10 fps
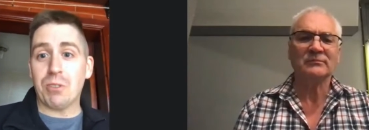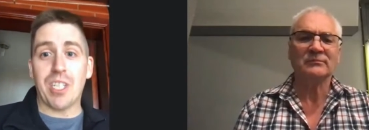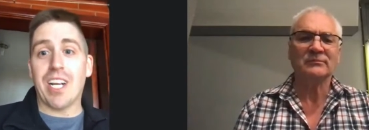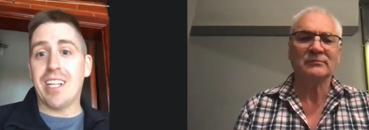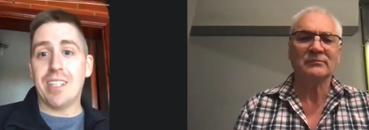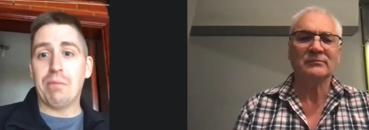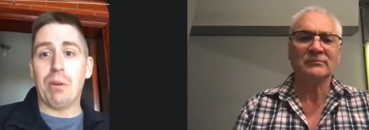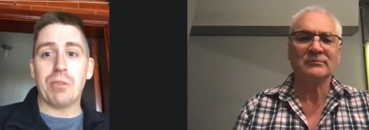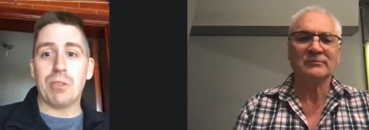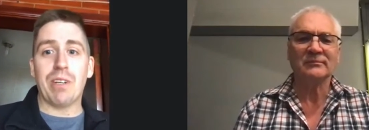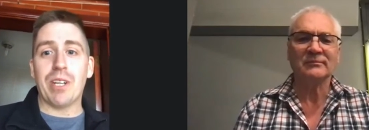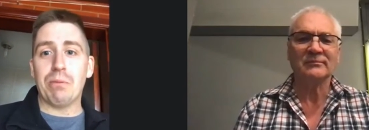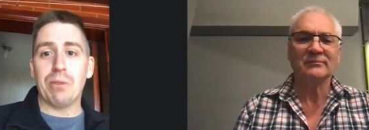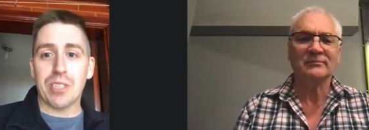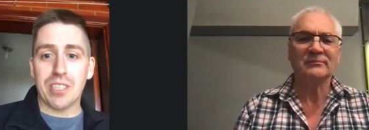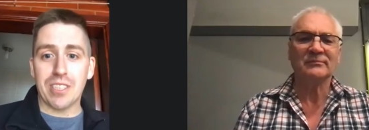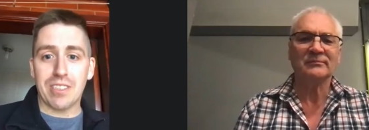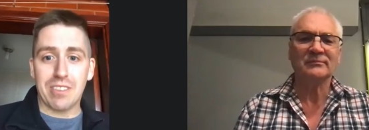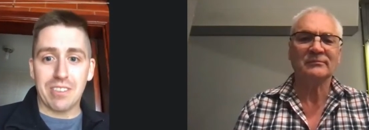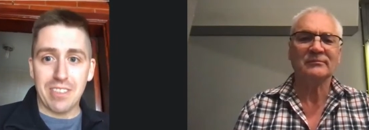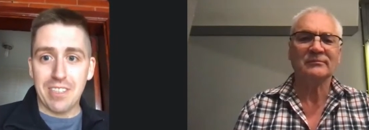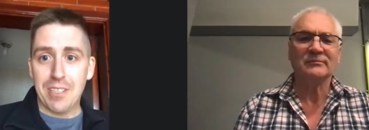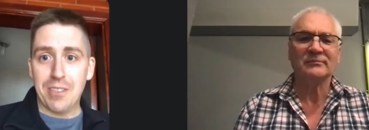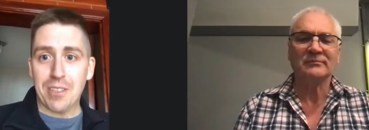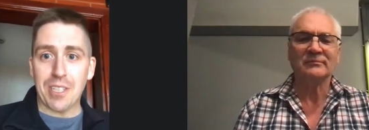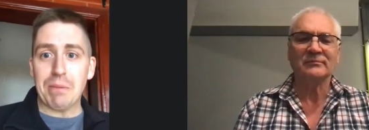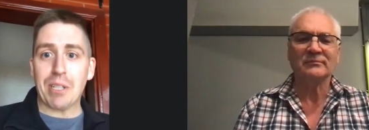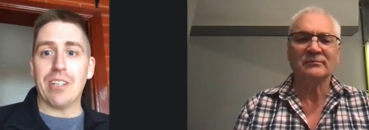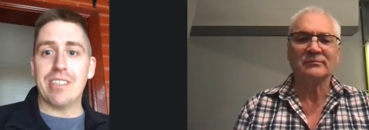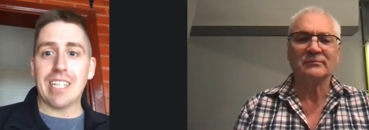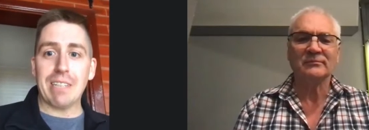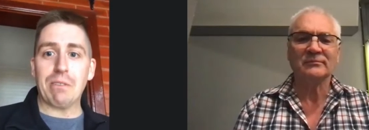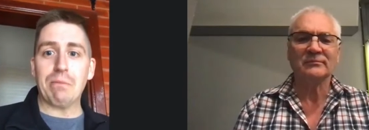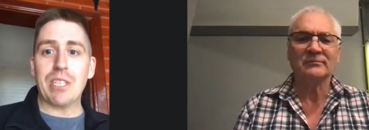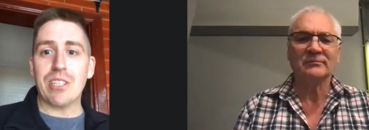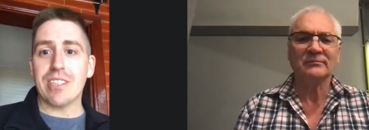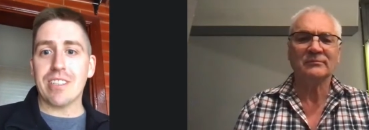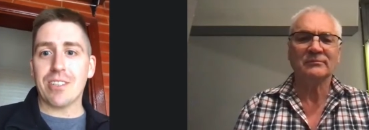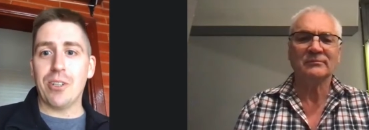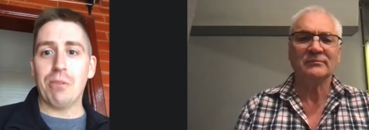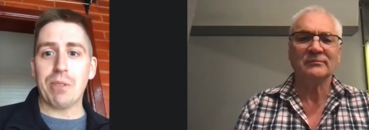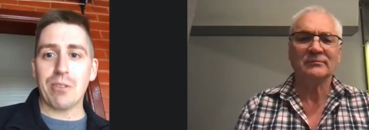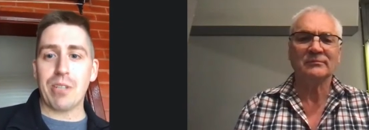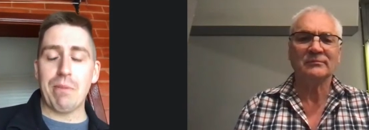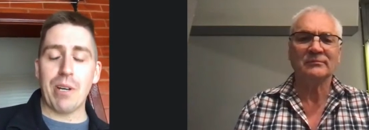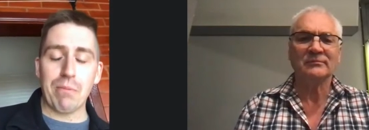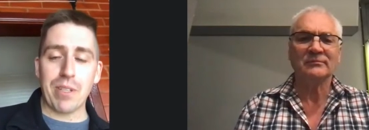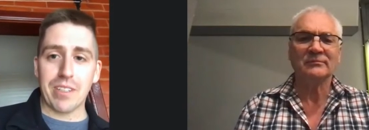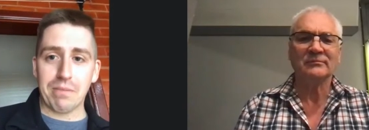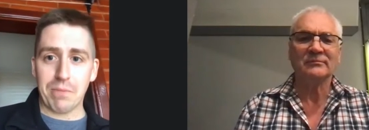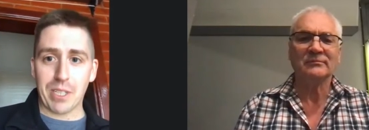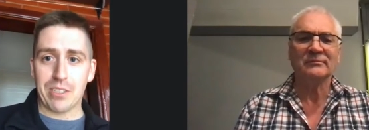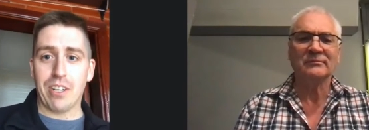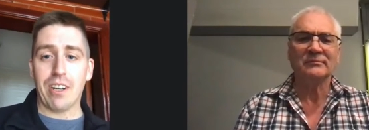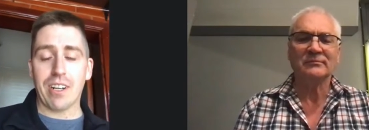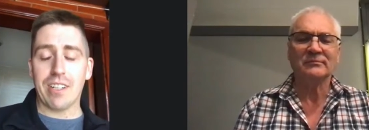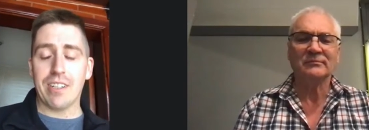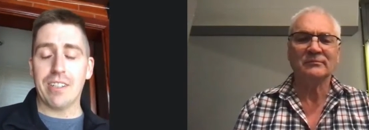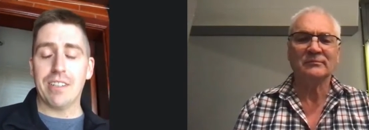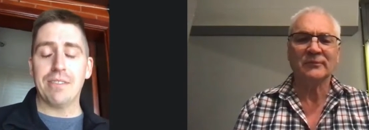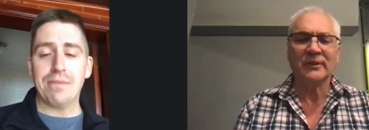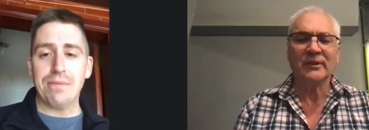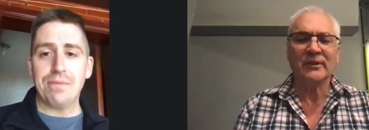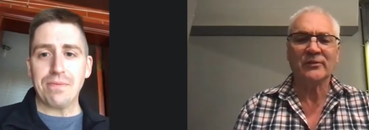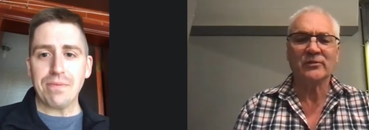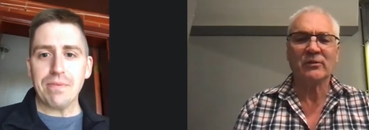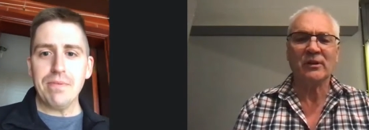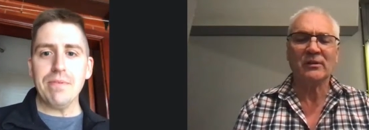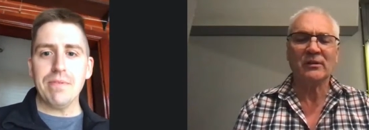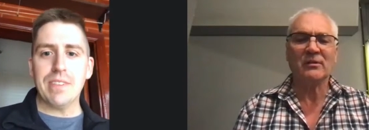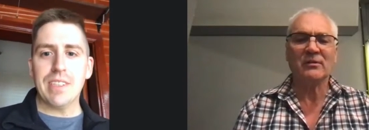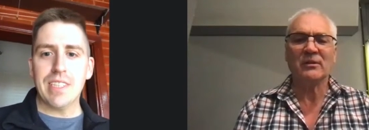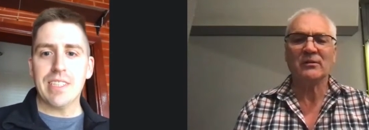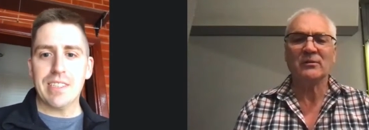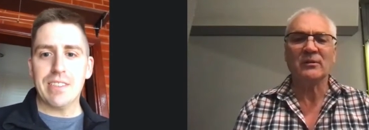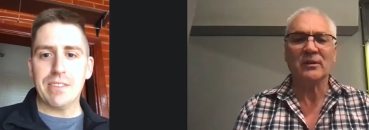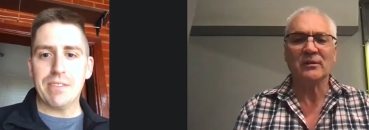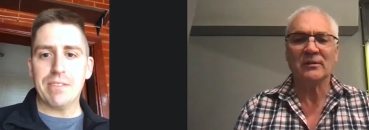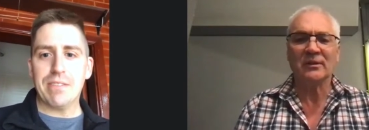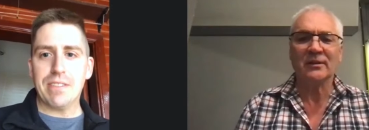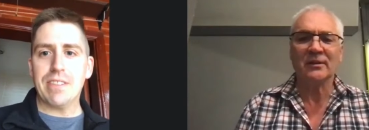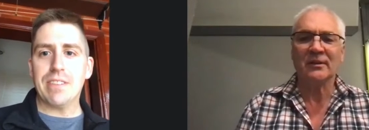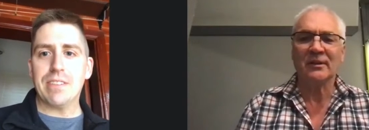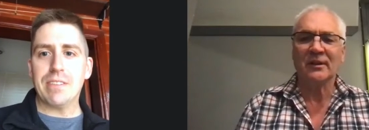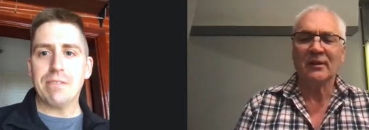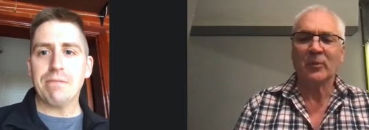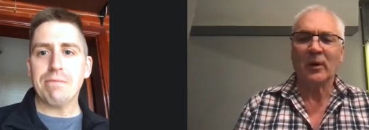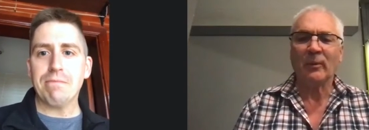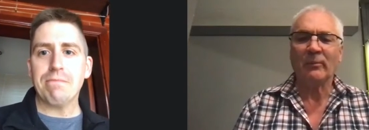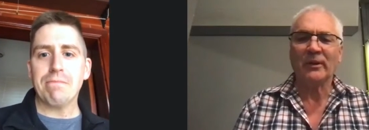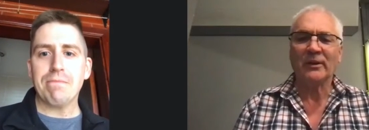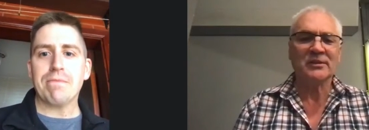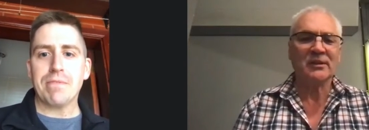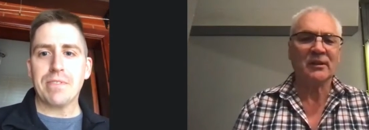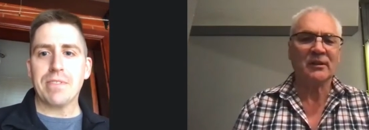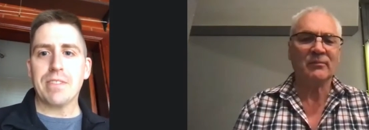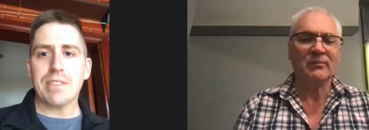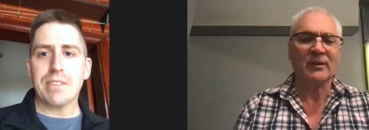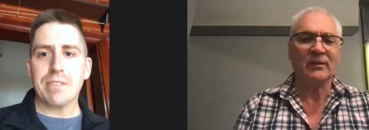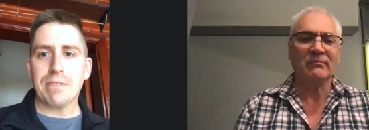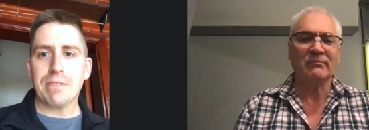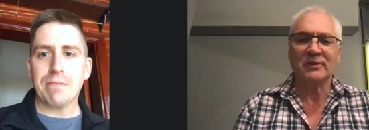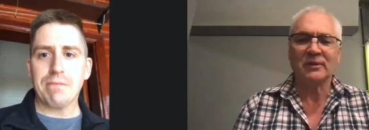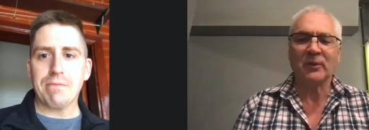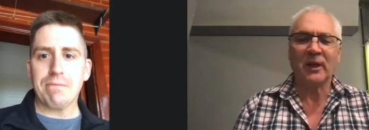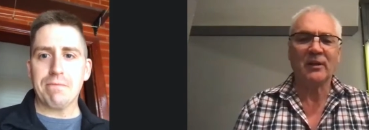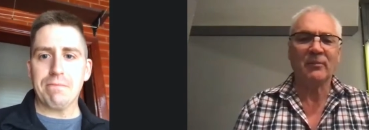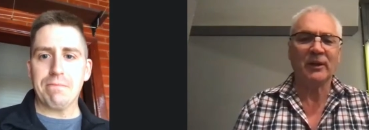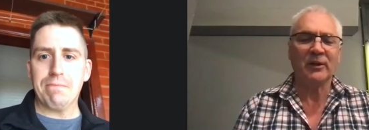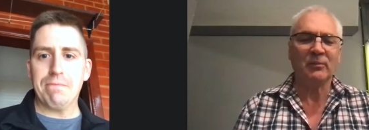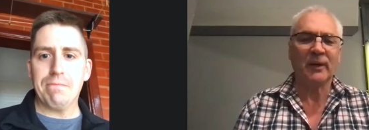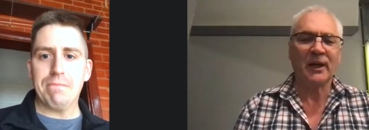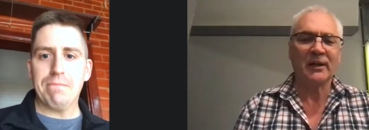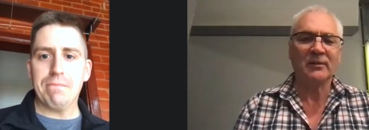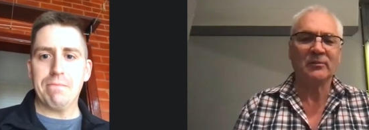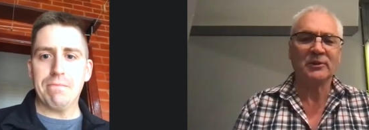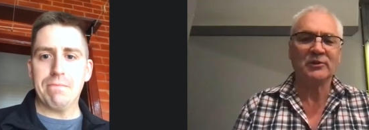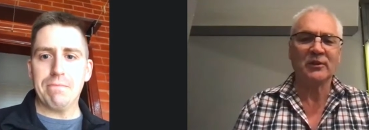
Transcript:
Speaker 1: shy. I'm always available. Just can get my contact information, call me or email me, and we can talk.
Speaker 2: Yeah, that's great to hear there, Luke. Yeah, probably it's uh, in day you might look back and it was just a